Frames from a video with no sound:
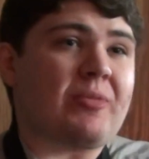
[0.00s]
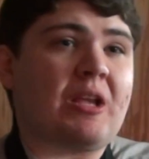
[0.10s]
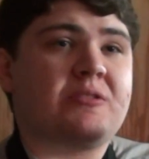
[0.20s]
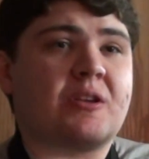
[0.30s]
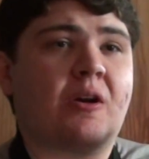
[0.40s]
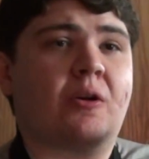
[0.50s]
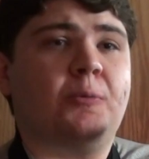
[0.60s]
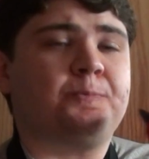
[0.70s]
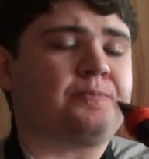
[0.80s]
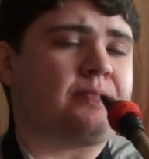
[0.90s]

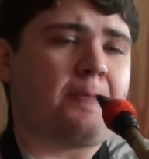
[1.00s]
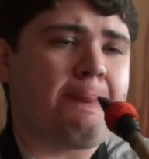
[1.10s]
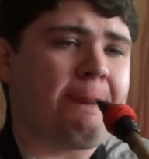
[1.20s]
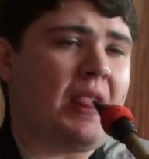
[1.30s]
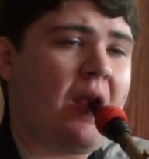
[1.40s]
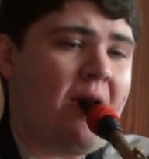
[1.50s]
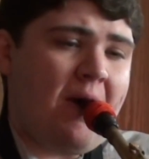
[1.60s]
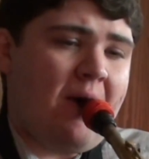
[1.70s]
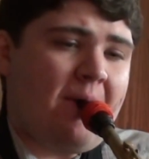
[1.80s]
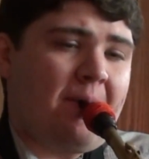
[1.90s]
So
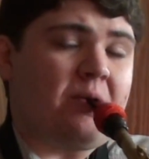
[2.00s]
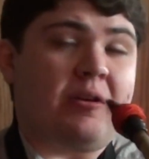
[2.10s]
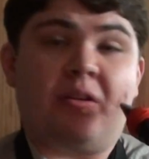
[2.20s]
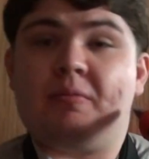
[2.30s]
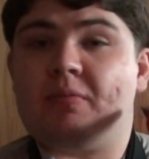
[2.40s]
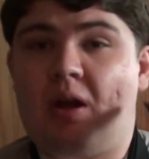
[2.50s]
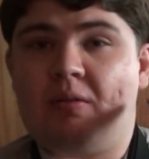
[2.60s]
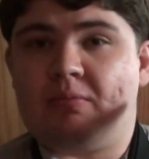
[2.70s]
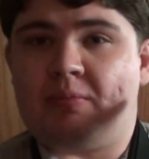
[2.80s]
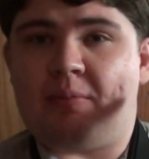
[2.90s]
we're gonna
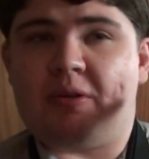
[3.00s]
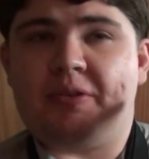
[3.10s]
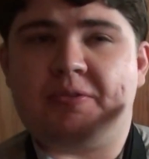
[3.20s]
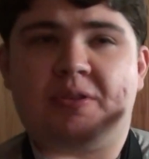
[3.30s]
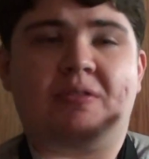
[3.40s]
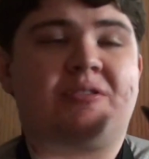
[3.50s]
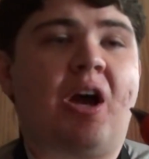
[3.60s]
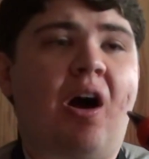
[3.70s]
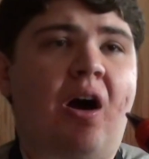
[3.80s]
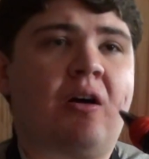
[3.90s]
remember to use your
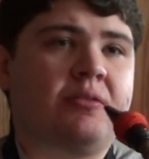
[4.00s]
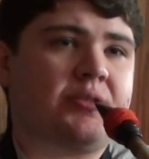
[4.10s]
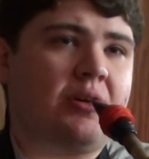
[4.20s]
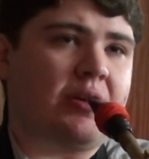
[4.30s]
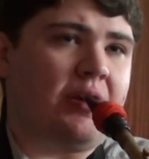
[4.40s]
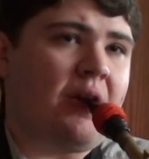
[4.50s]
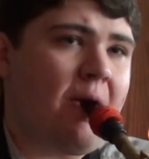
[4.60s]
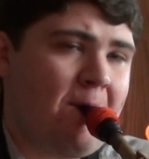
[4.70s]
tongue here.